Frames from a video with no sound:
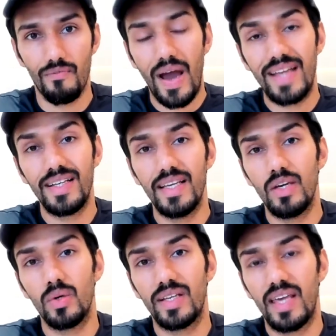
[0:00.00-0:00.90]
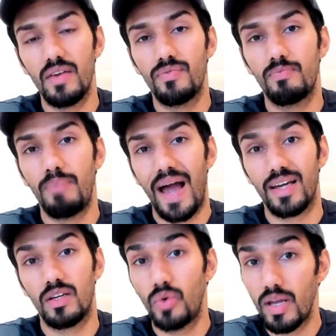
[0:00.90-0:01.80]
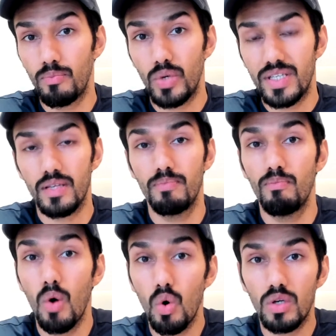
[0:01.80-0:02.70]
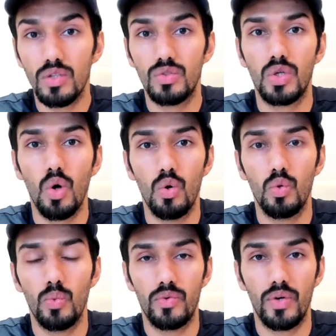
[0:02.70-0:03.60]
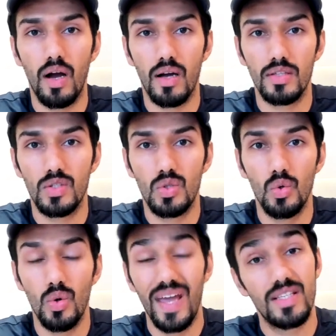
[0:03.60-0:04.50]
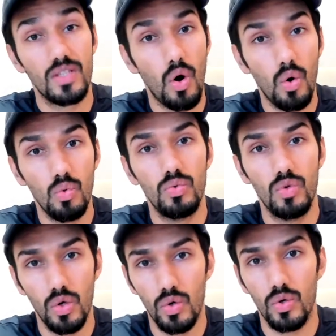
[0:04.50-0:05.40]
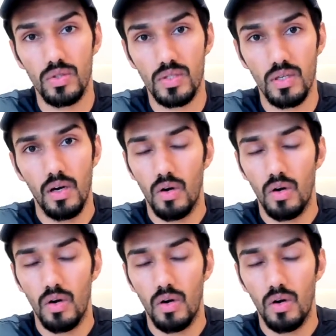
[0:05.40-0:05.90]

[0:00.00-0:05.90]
Finally, it will give back Great Britain more control with regards to its own laws,